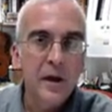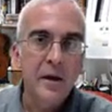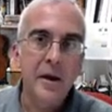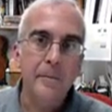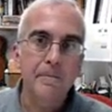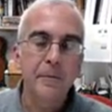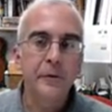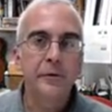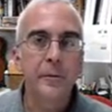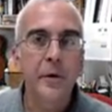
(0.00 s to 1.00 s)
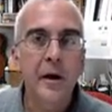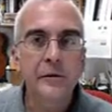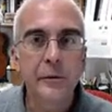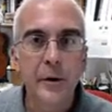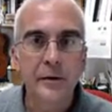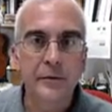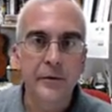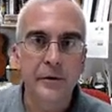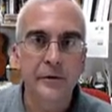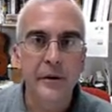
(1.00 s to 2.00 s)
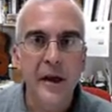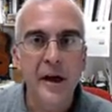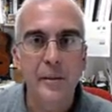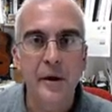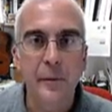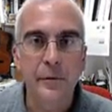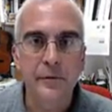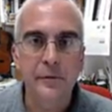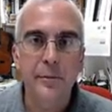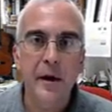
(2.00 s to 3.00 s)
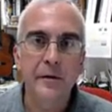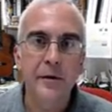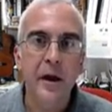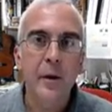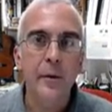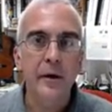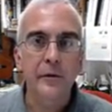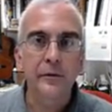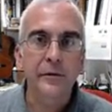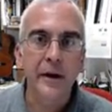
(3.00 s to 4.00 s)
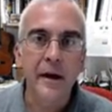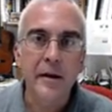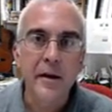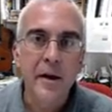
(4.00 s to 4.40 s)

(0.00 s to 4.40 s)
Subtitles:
Now, there's some consequence for this anatomy with respect to how we understand